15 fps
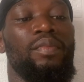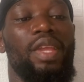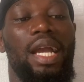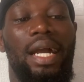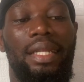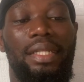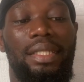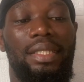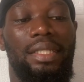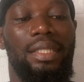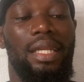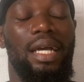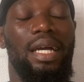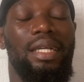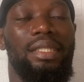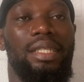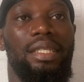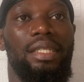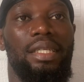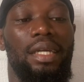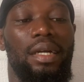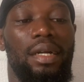And it has
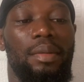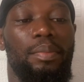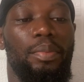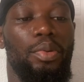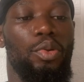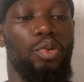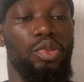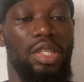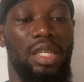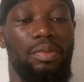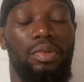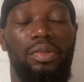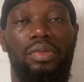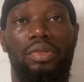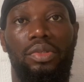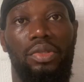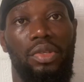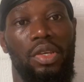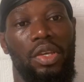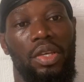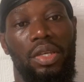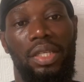a pool table,
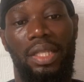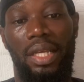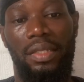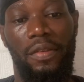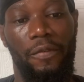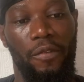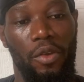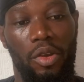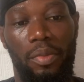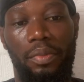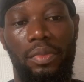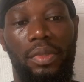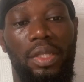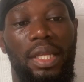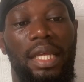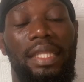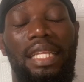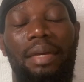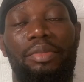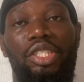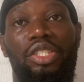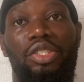that's the form,
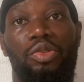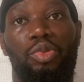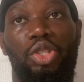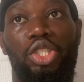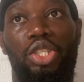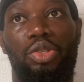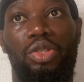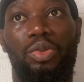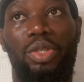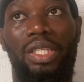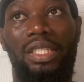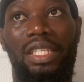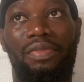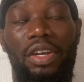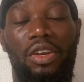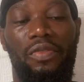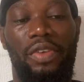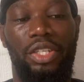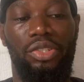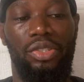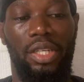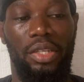and it's whichever
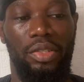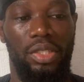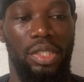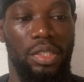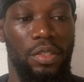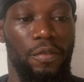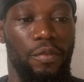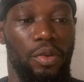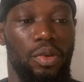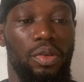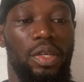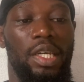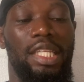conversion you are using it for.